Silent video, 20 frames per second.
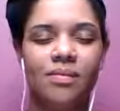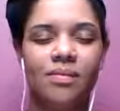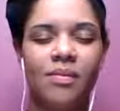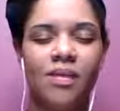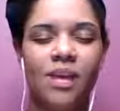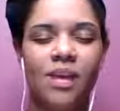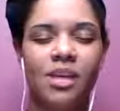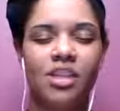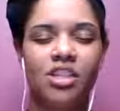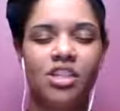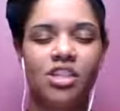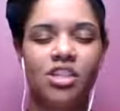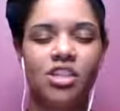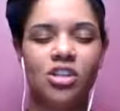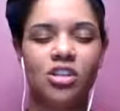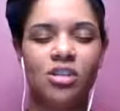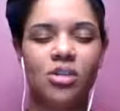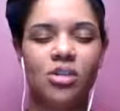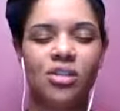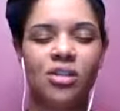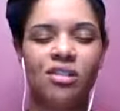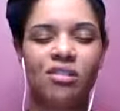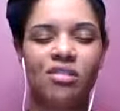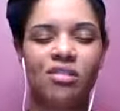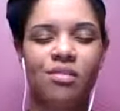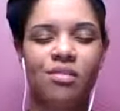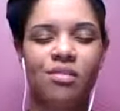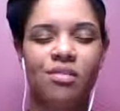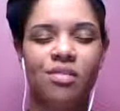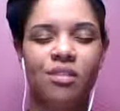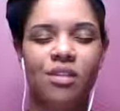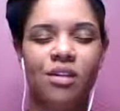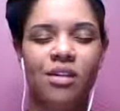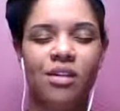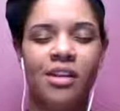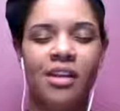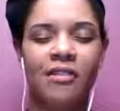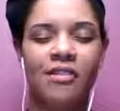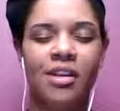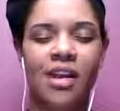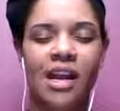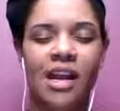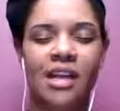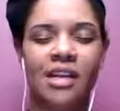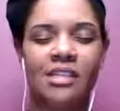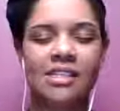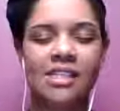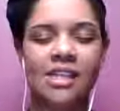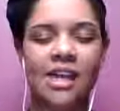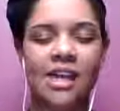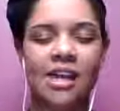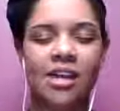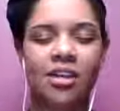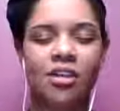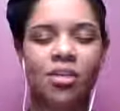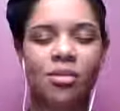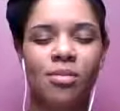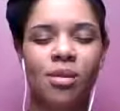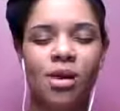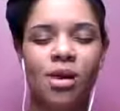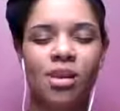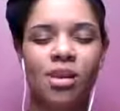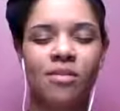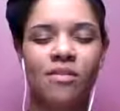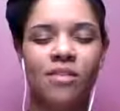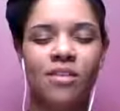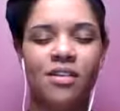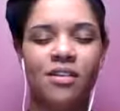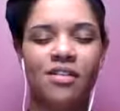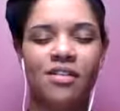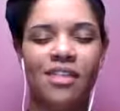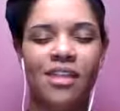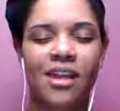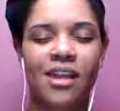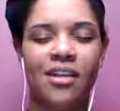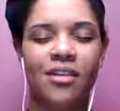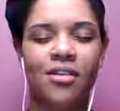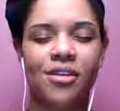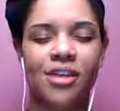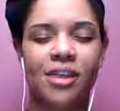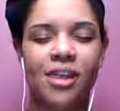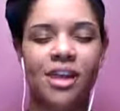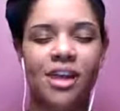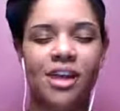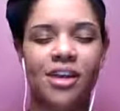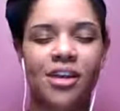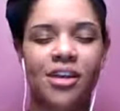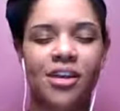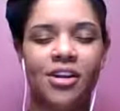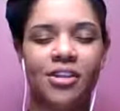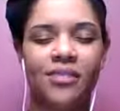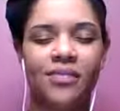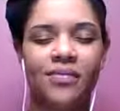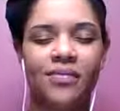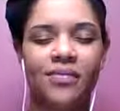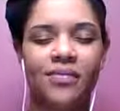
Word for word: Begin to notice on every exhale, your body feels lighter and lighter.